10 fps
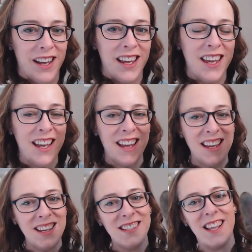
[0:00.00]
He
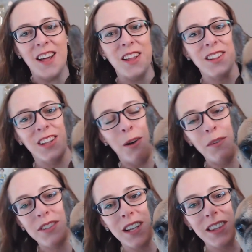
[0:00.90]
is
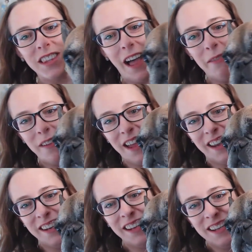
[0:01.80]
almost 11,